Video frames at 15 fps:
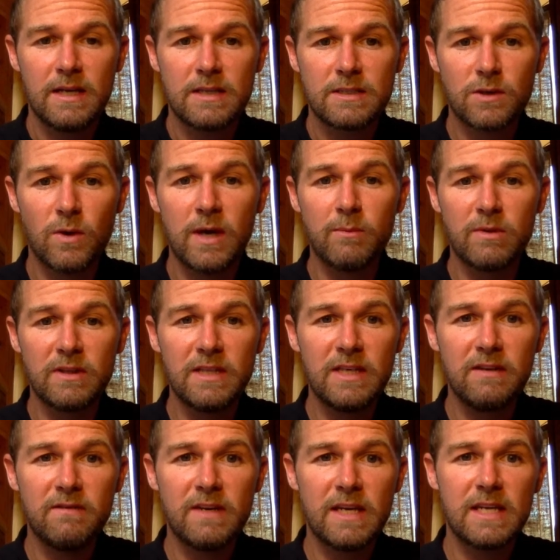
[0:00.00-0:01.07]
So I
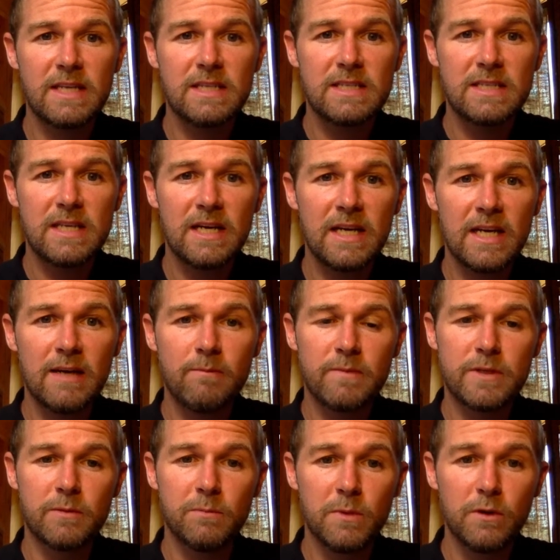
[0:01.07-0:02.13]
believe that it is time
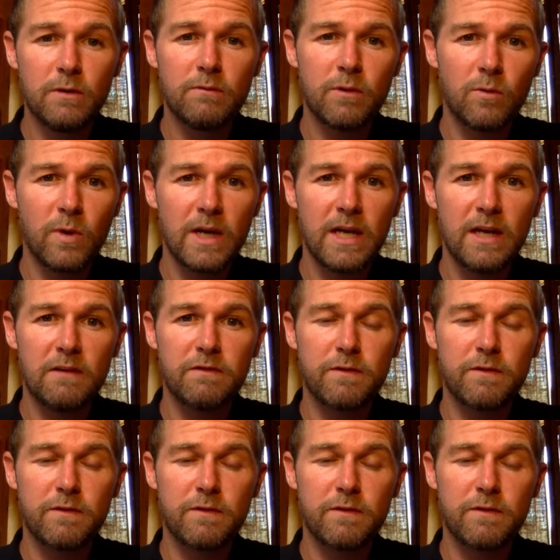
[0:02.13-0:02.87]
to move away